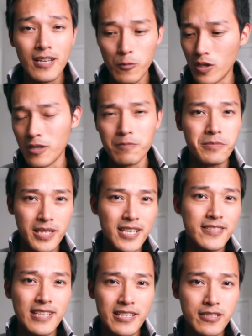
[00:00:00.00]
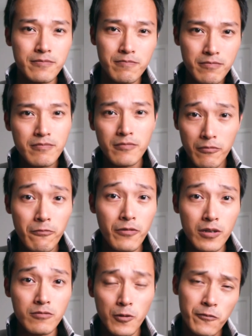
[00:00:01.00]
Well, inside the
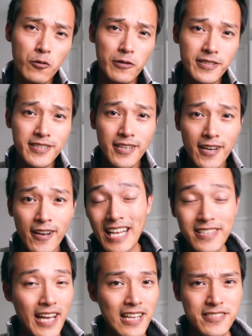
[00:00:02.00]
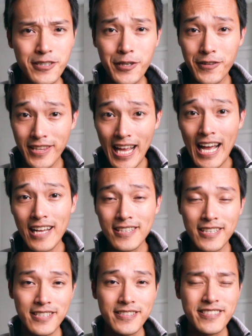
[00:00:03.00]
phone, of course. And the answer to
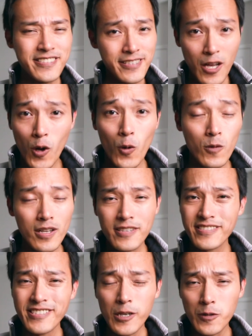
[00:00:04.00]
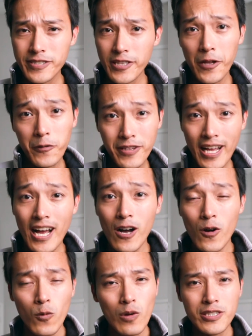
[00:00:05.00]
that is no, there's no slow
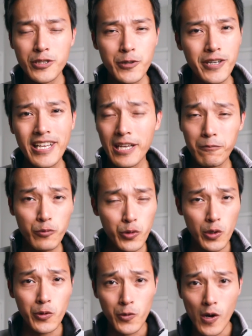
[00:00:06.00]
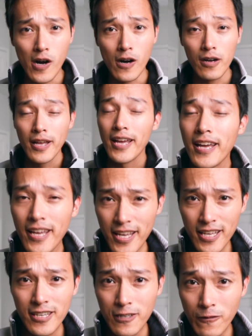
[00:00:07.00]
down when shooting in ProRaw
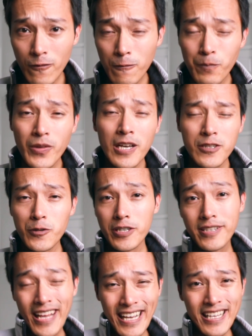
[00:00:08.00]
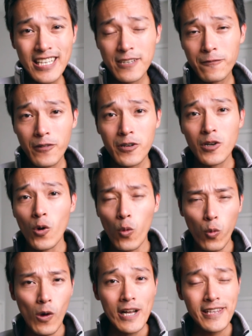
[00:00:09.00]
if you're taking a photo
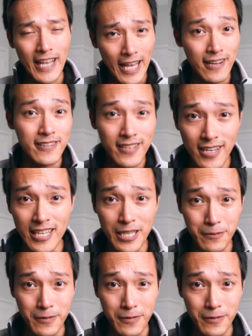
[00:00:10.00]
one at a time.